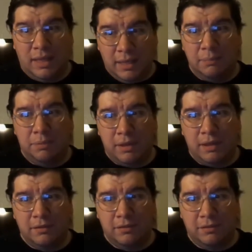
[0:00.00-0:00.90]
Annie
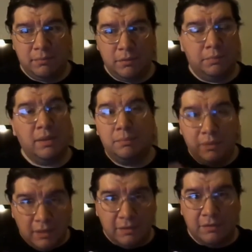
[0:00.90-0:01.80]
Potts, who played
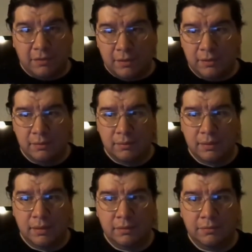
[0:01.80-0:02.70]
Vanessa
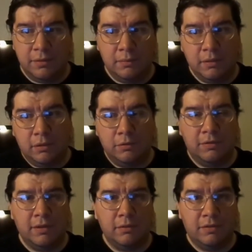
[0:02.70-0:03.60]
in the film, the
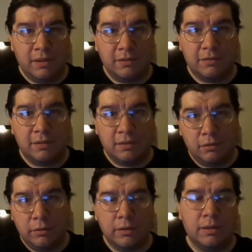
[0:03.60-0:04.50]
hotel desk
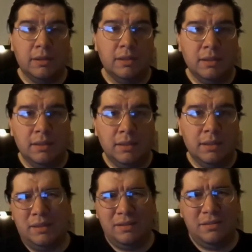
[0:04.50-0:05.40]
clerk,
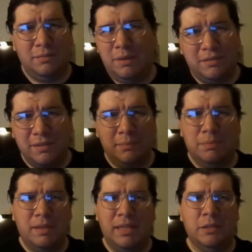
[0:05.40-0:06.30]
she's basically
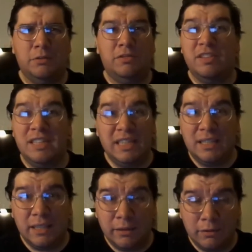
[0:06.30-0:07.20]
playing her
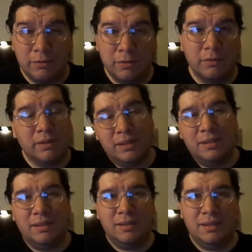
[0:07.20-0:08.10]
Janine character.
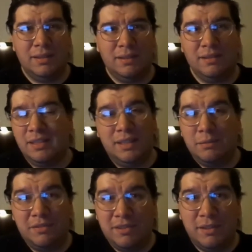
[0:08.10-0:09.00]
Yeah, you can
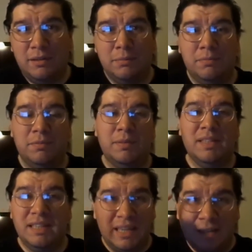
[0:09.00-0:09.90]
even tell from
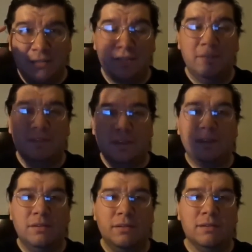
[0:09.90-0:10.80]
the glasses
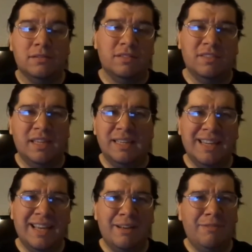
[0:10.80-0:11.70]
and the look. She's saying,
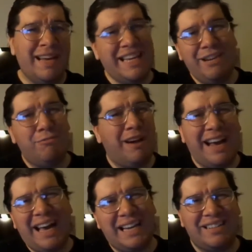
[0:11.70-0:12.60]
"What do you
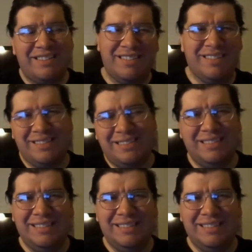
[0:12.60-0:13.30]
want?"